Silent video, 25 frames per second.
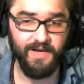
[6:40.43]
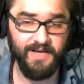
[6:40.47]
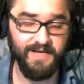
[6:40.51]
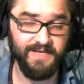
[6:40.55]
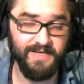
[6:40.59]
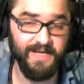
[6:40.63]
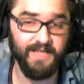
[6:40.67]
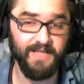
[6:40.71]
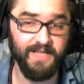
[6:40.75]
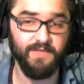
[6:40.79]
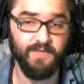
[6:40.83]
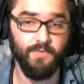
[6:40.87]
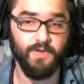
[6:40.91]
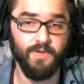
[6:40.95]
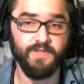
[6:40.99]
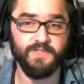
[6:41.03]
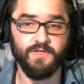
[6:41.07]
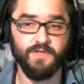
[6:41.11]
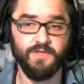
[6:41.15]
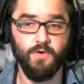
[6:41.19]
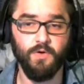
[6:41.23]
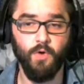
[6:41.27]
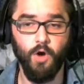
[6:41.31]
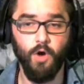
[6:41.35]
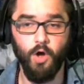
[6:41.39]
a deck that wants to
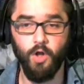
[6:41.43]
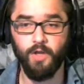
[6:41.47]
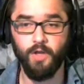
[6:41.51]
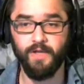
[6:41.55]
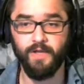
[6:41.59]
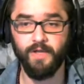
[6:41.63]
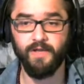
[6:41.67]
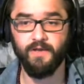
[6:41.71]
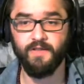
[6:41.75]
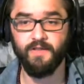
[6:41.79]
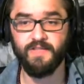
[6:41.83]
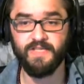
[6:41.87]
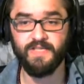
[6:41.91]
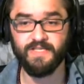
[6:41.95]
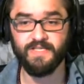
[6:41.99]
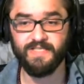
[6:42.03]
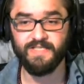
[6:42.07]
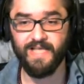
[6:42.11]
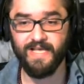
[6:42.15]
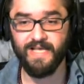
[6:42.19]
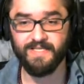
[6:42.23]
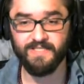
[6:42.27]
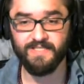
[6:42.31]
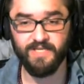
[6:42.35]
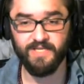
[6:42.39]
go all in on the
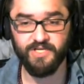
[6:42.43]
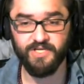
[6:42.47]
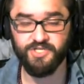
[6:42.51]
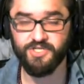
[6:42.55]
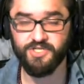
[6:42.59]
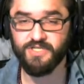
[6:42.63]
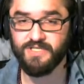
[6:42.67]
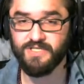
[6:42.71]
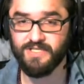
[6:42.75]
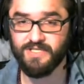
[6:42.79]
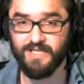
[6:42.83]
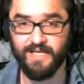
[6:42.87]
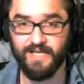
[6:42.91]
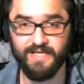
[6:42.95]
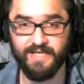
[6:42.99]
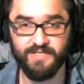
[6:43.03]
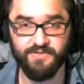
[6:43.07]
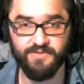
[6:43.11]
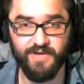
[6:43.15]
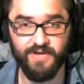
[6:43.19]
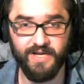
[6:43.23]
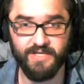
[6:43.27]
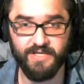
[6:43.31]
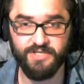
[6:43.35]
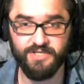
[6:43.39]
assassination slay
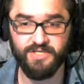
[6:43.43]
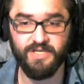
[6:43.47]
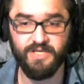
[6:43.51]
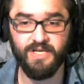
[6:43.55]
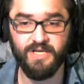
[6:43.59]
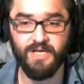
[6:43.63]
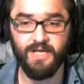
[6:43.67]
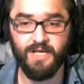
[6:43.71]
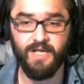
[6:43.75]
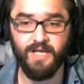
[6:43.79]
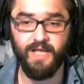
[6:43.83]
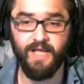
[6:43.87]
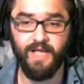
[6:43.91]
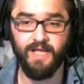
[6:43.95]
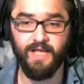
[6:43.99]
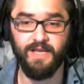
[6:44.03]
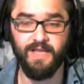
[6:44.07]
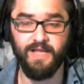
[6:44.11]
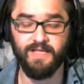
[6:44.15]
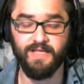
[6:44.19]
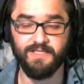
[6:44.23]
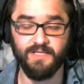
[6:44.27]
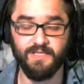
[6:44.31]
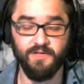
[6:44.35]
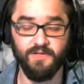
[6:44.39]
strategy and
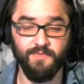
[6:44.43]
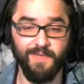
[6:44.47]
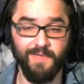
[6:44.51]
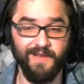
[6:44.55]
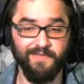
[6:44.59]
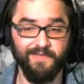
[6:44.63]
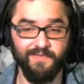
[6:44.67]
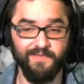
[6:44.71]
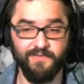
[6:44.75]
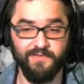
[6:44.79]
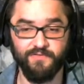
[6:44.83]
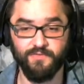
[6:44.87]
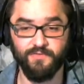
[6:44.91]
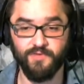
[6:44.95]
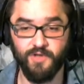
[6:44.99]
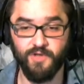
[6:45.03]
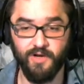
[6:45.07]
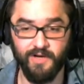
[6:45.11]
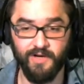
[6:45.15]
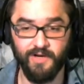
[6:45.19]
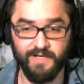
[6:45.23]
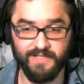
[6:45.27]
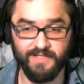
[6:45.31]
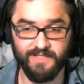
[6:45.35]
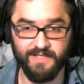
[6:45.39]
has other benefits for
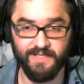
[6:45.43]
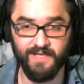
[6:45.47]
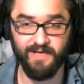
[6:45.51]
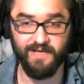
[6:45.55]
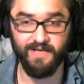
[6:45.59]
targets in